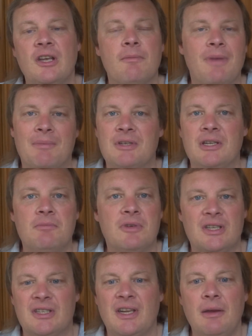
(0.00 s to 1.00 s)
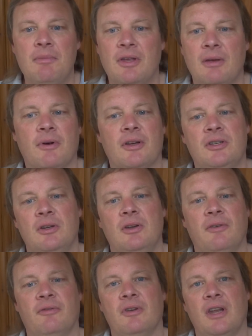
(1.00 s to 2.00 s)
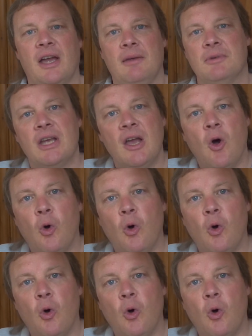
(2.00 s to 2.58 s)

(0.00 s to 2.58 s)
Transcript: and baptism is the same thing by two different names.